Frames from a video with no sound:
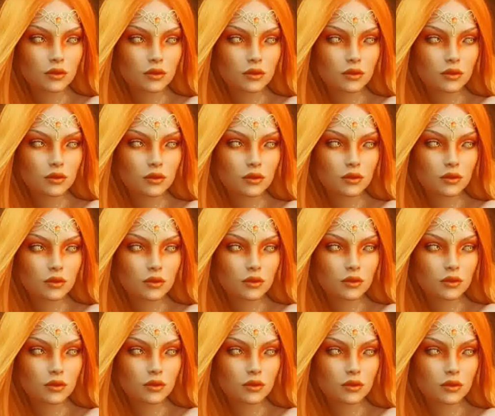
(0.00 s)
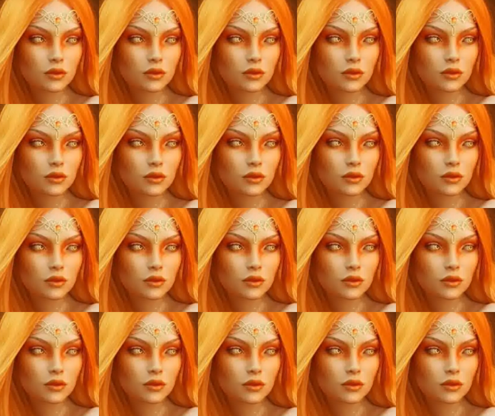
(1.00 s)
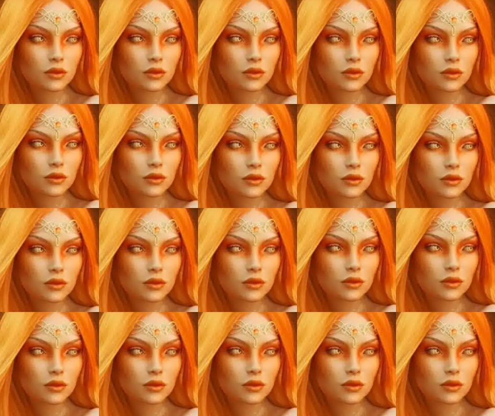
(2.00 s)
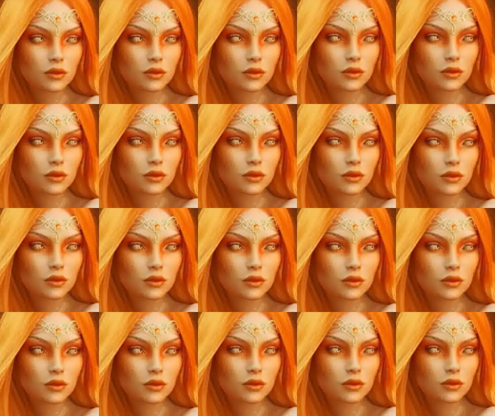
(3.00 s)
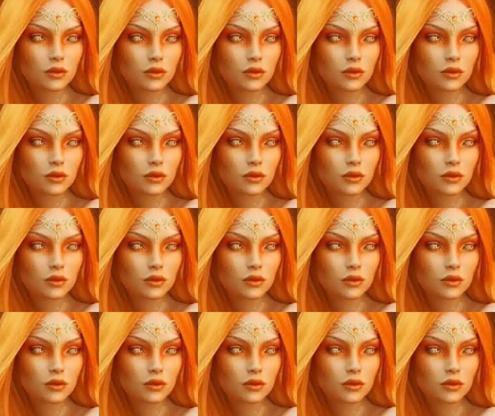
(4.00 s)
This person isn't speaking.